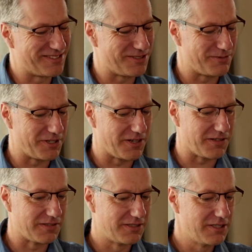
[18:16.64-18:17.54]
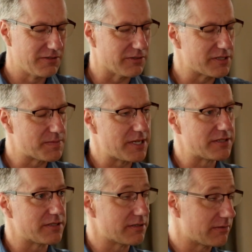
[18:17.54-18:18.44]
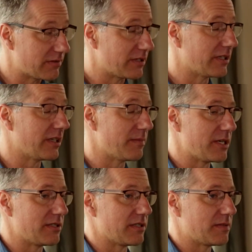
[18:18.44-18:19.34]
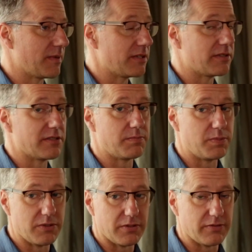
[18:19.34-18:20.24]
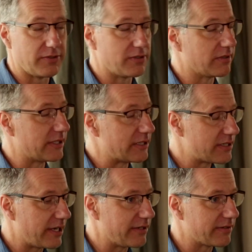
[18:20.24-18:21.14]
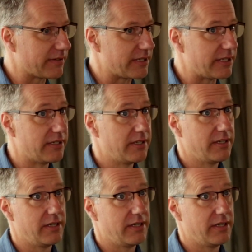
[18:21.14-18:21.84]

do we all. Well, the space is a really amazing space. It's beautiful, it's healthy,